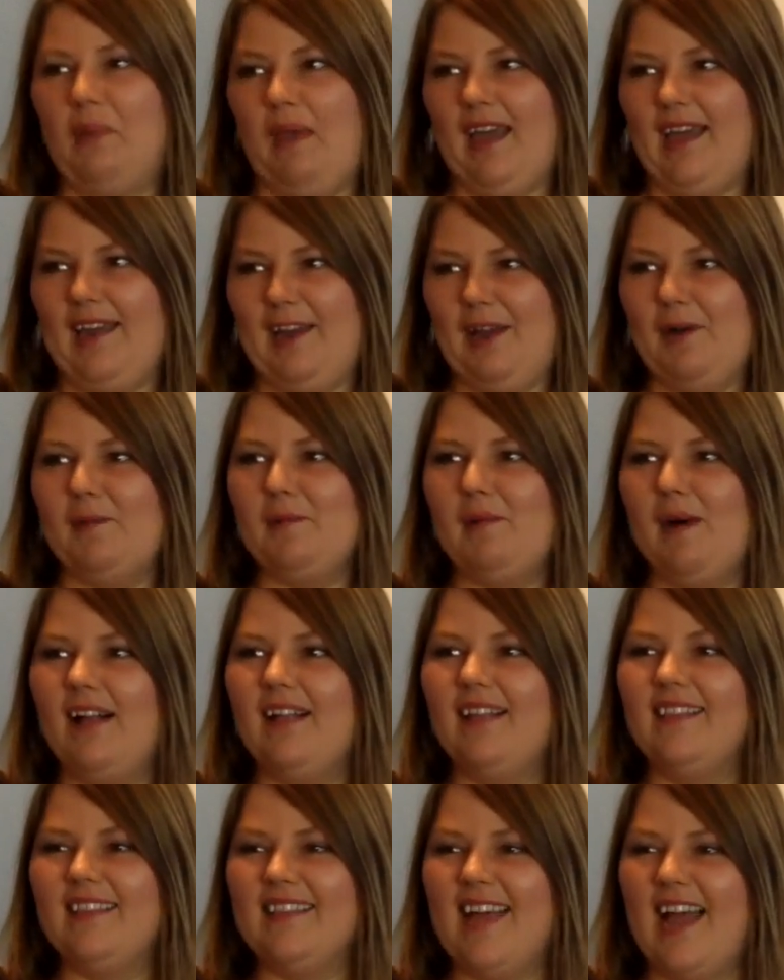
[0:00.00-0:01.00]
pan out
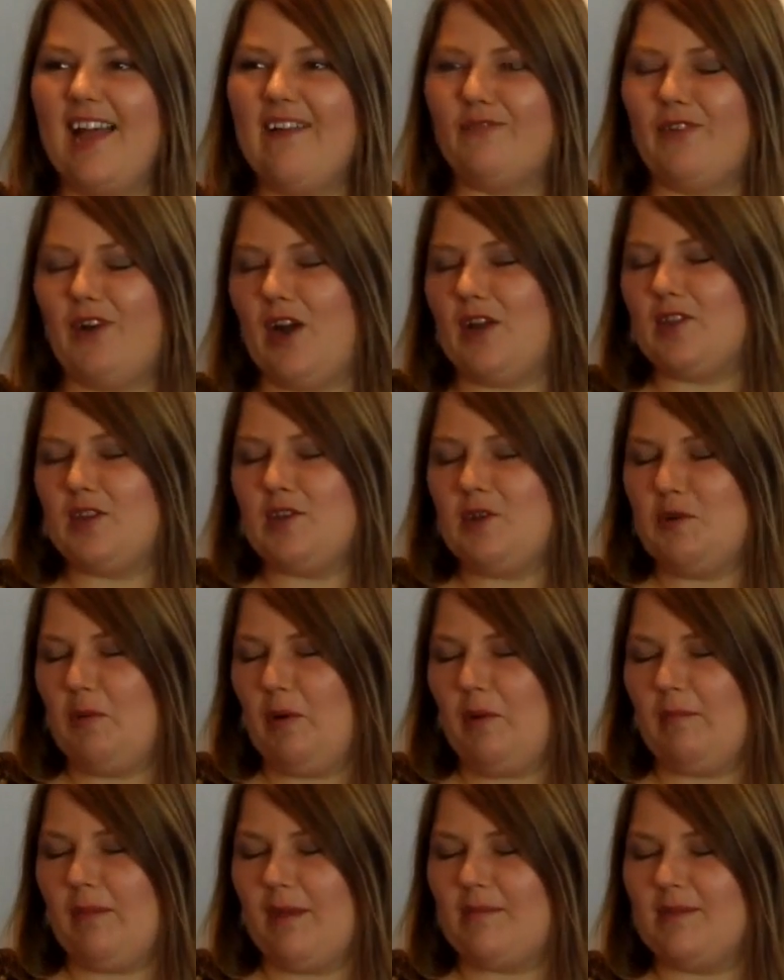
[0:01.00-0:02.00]
well. I forgot that
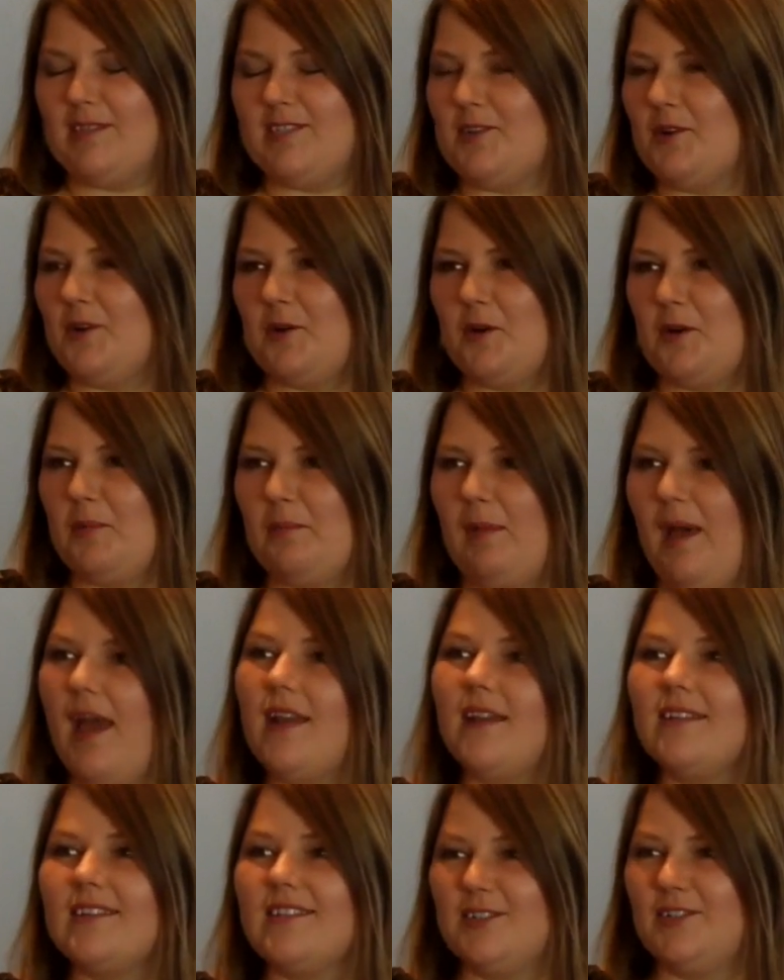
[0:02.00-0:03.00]
newborn babies don't go to
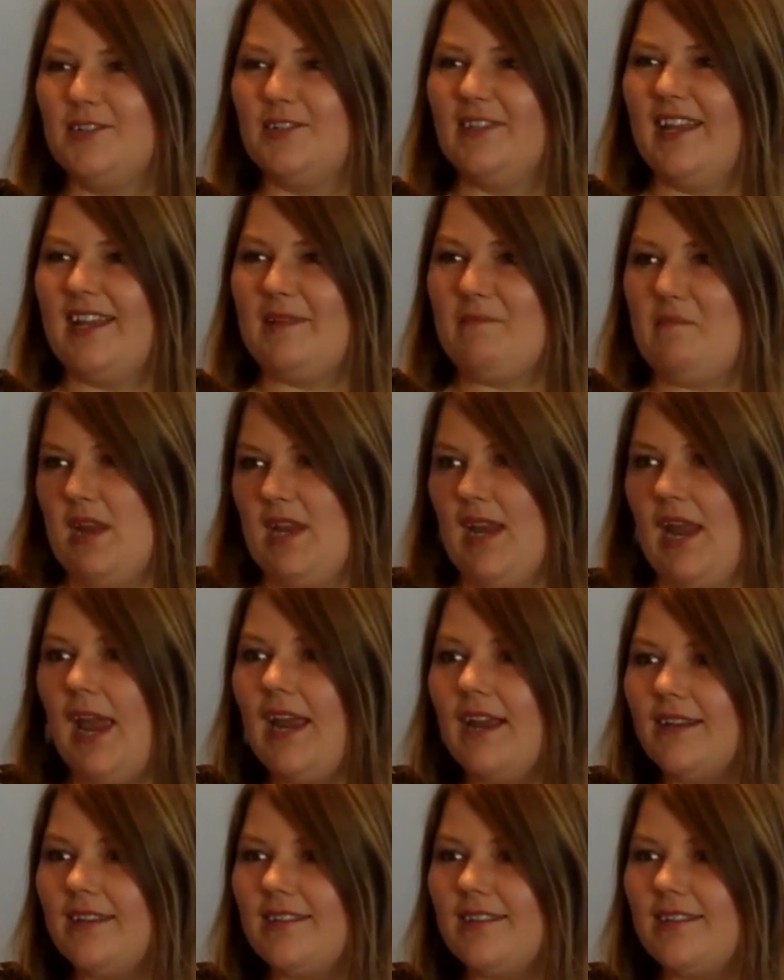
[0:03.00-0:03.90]
bed until like midnight.